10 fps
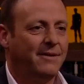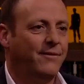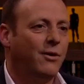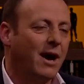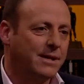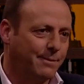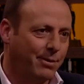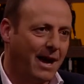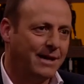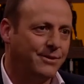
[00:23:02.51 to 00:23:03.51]
if you ask the
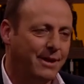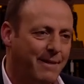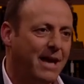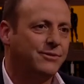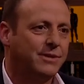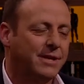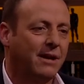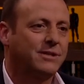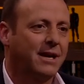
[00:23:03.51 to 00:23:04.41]
players who their manager is, they'll